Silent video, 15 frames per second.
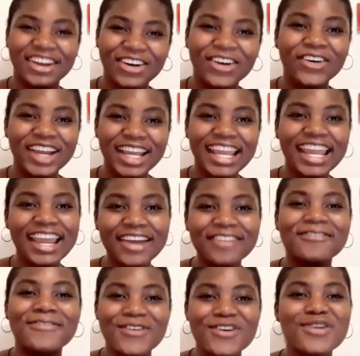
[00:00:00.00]
We
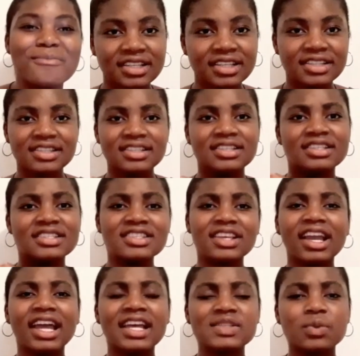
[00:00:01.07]
full.
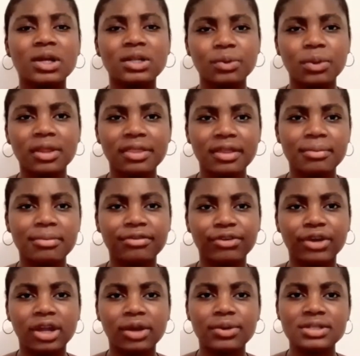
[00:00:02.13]
So guys, one quick thing
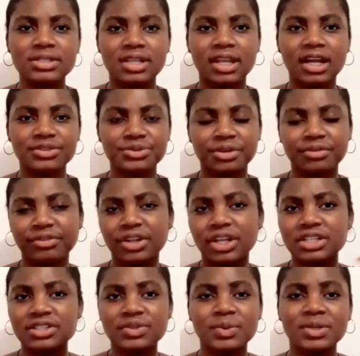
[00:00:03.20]
before I go into the actual
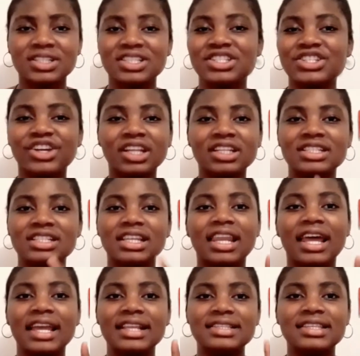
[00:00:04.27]
video, I just want to share a little
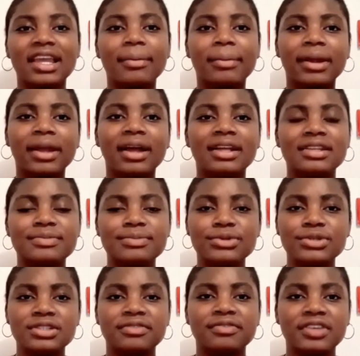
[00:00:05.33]
light, camera and
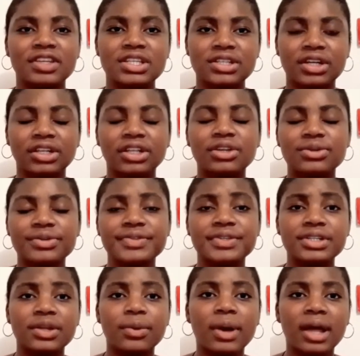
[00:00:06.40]
motivation. You know,
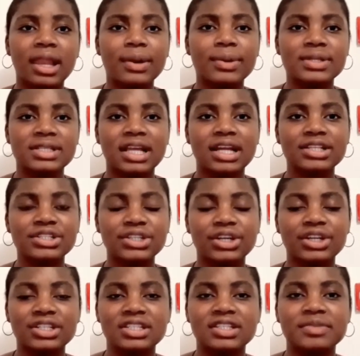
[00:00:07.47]
Sunday while I was at
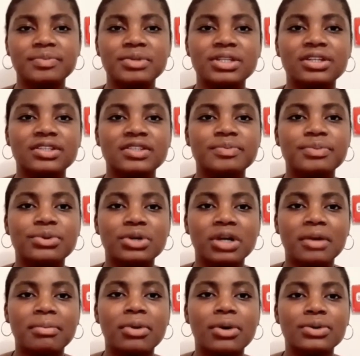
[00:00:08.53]
church, a speaker
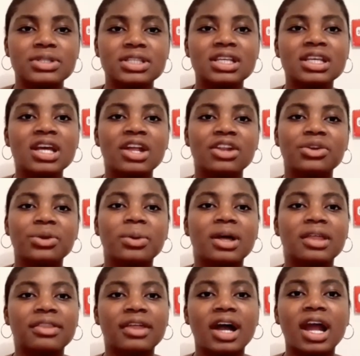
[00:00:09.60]
spoke about
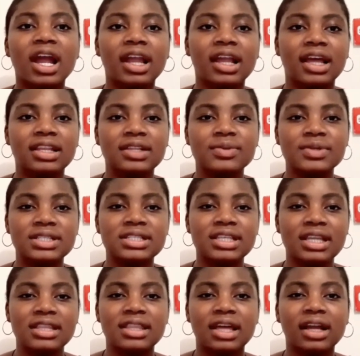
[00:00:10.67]
knowing the ark, and he was
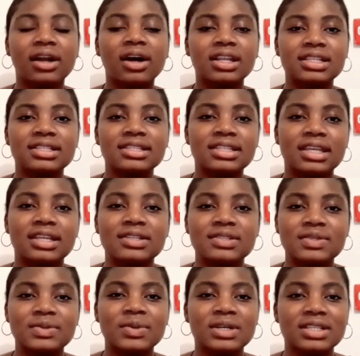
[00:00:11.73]
saying that God is
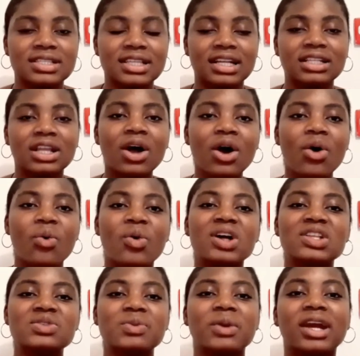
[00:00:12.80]
saying to us that
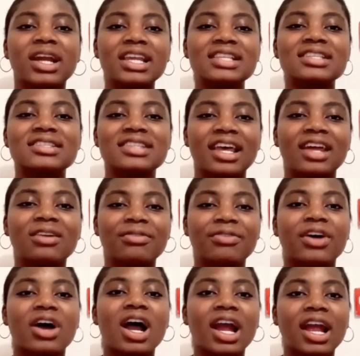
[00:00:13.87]
once we're inside of
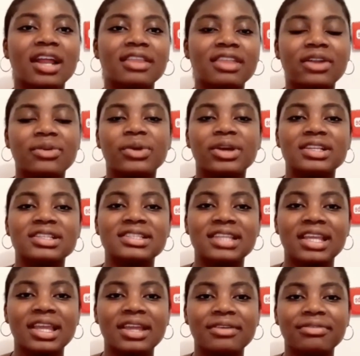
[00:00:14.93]
the ark, then we're
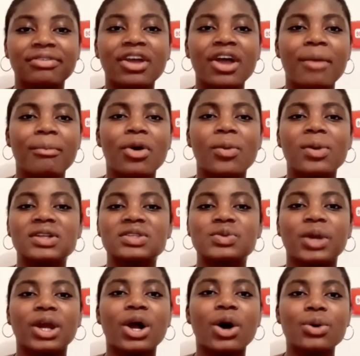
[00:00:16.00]
safe. But once
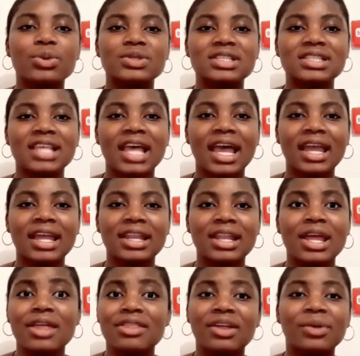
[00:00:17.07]
we're outside,
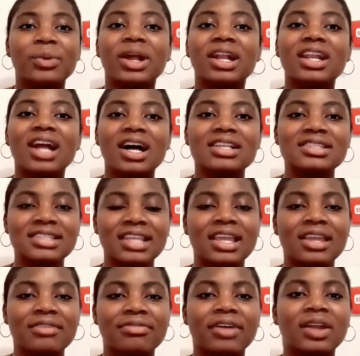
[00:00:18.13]
then we're not
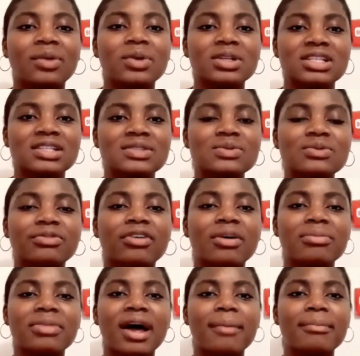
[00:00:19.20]
safe. And what I took
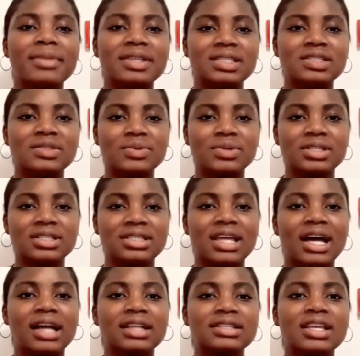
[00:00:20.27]
from that message was
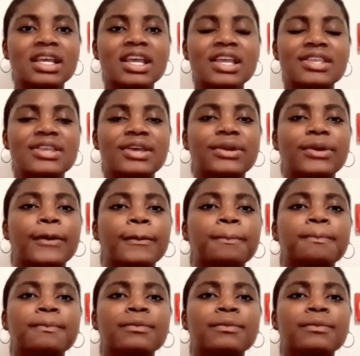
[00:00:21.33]
that, you know,